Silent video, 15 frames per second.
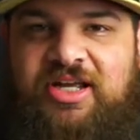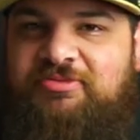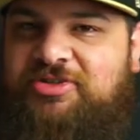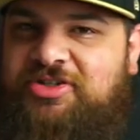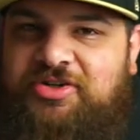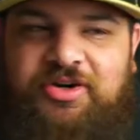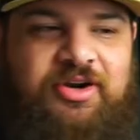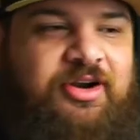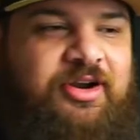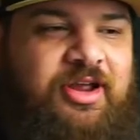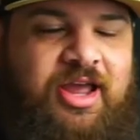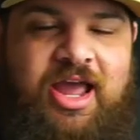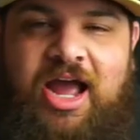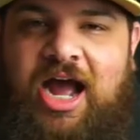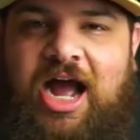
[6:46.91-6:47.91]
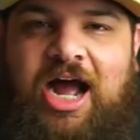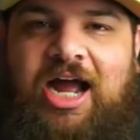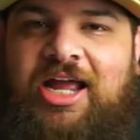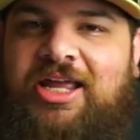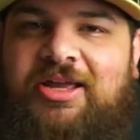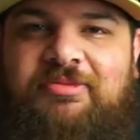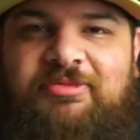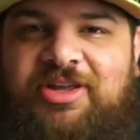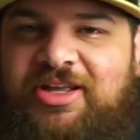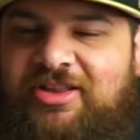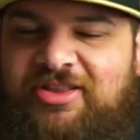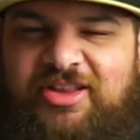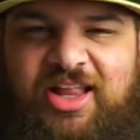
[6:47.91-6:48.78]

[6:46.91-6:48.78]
I'm sure I am in